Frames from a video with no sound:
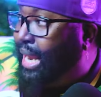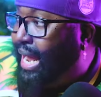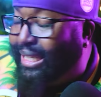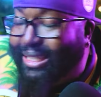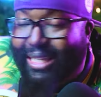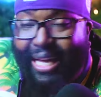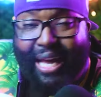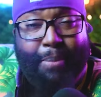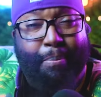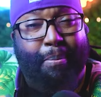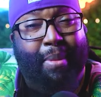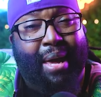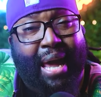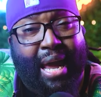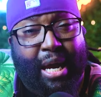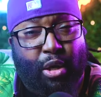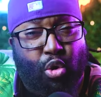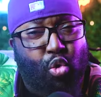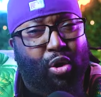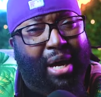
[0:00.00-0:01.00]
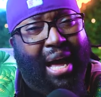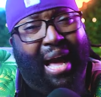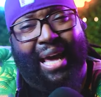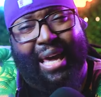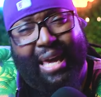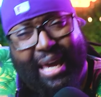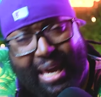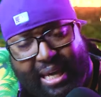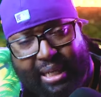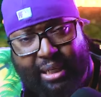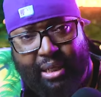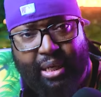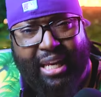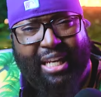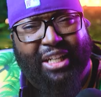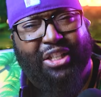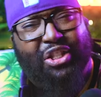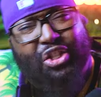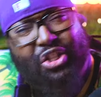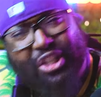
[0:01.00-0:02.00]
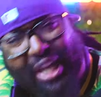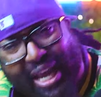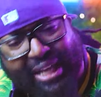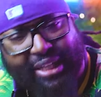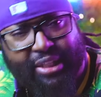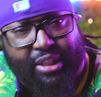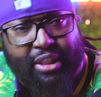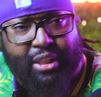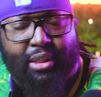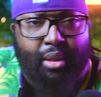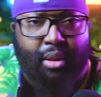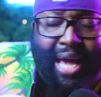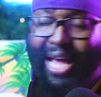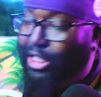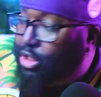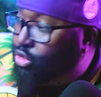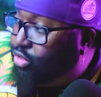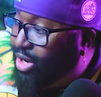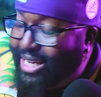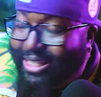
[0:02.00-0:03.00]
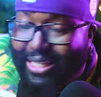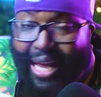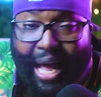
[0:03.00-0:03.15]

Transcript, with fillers: Like that man who got hit in his chest at Drake's